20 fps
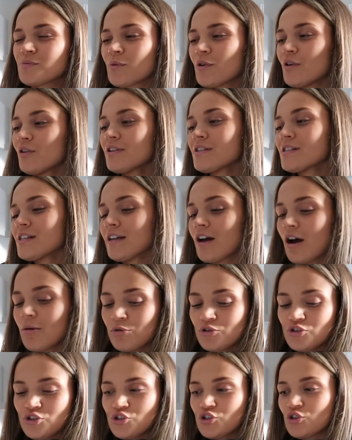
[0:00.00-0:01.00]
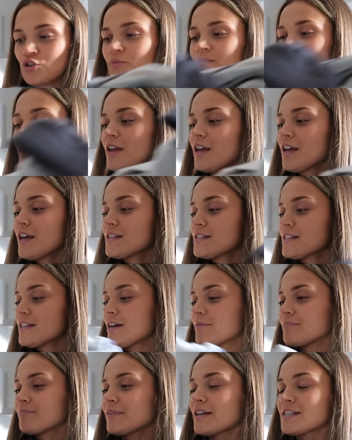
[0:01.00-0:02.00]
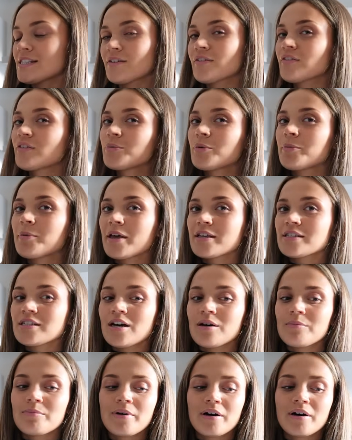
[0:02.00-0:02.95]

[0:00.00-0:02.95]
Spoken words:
But honestly, I'm not too sure. So yeah, that's everything we picked up.